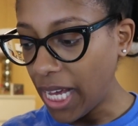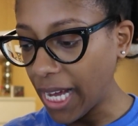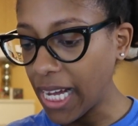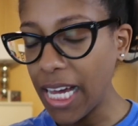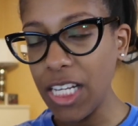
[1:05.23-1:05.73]

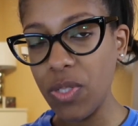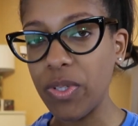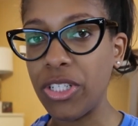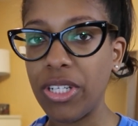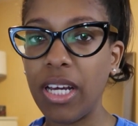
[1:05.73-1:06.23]
I kind of
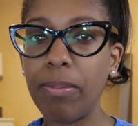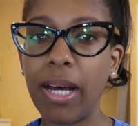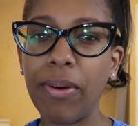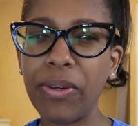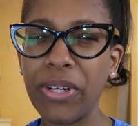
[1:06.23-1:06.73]
switched it up
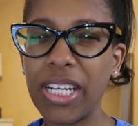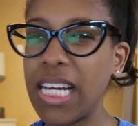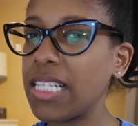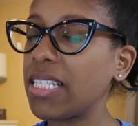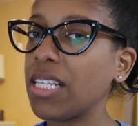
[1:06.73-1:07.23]
how I
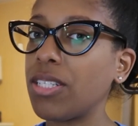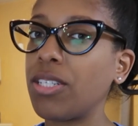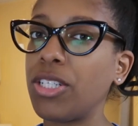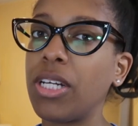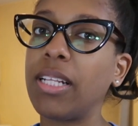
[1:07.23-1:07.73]
organized things
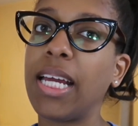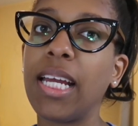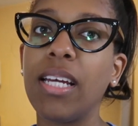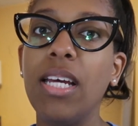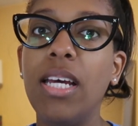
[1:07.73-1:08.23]
this year.
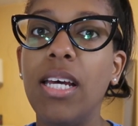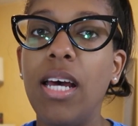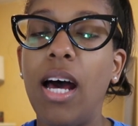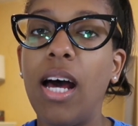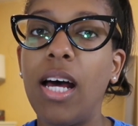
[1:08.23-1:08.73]
Like,
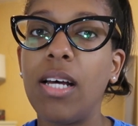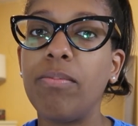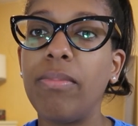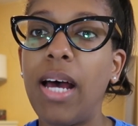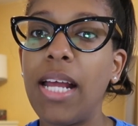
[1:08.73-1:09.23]

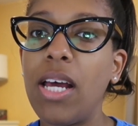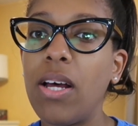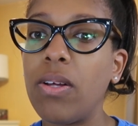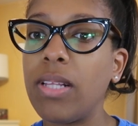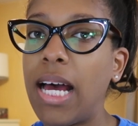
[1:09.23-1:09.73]
um, I
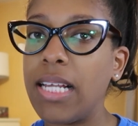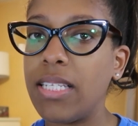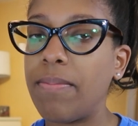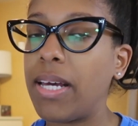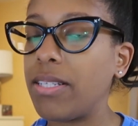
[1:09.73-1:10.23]
know
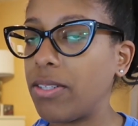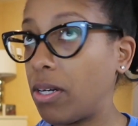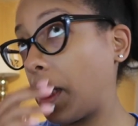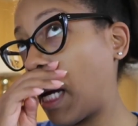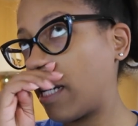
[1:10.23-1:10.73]
last
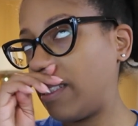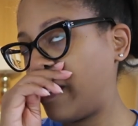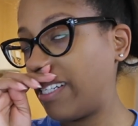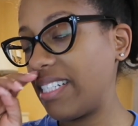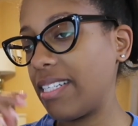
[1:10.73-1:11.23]
semester, last
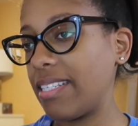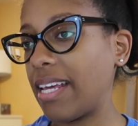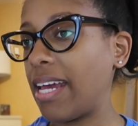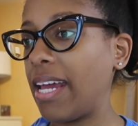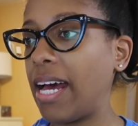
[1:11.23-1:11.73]
year I should
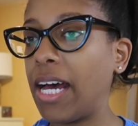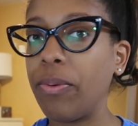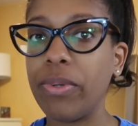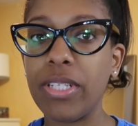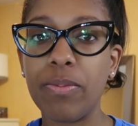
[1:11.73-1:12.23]
say, I
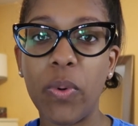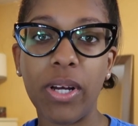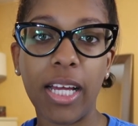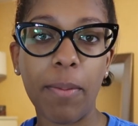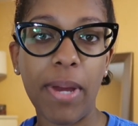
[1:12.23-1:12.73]
was
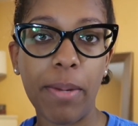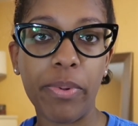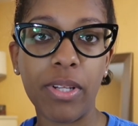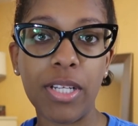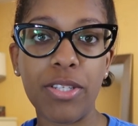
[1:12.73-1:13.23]
more like a
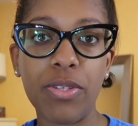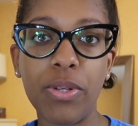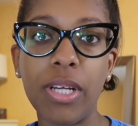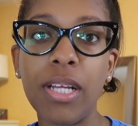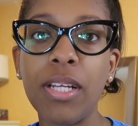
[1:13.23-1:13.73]
paperless
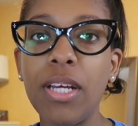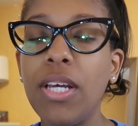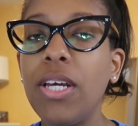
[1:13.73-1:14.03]
student.